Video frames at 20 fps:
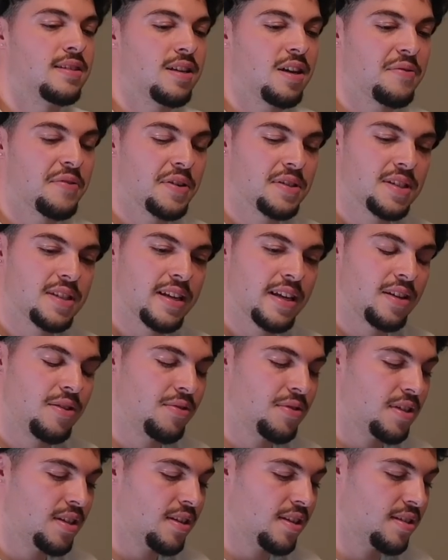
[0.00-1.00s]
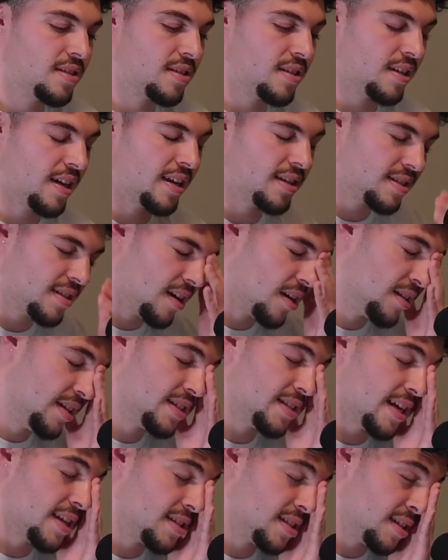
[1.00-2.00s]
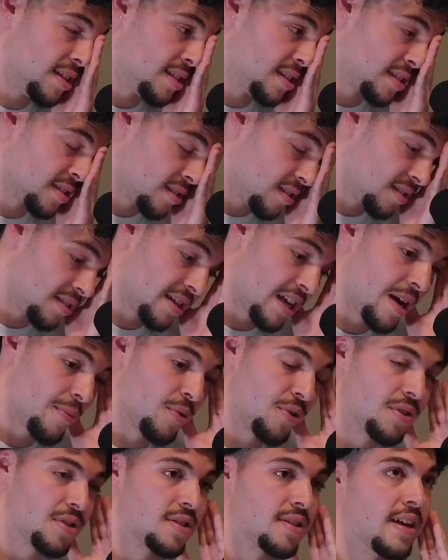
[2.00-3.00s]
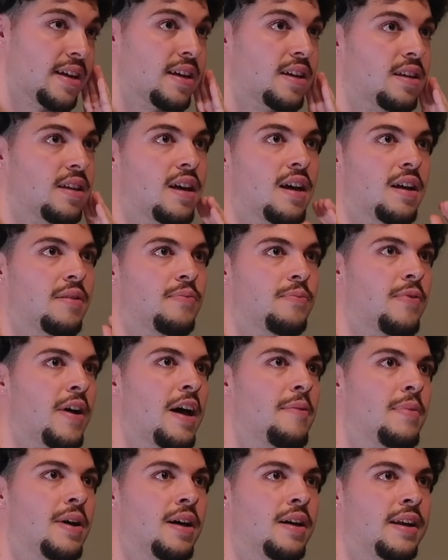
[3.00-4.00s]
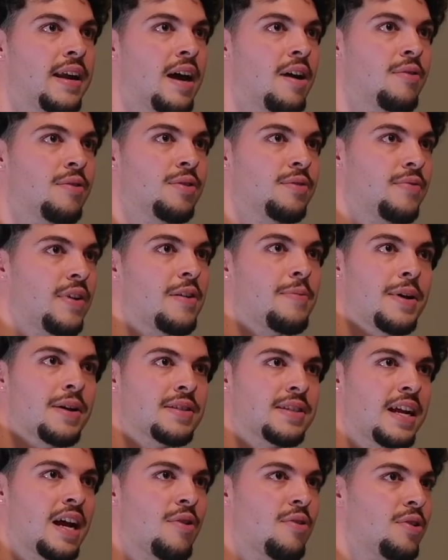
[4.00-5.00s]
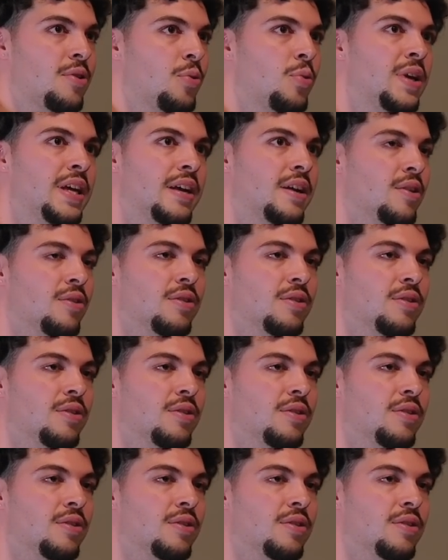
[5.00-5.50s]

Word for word: tough because it's like you see these, at least I see these things all the time where it's like uh, five mile an hour, five miles an hour in a week,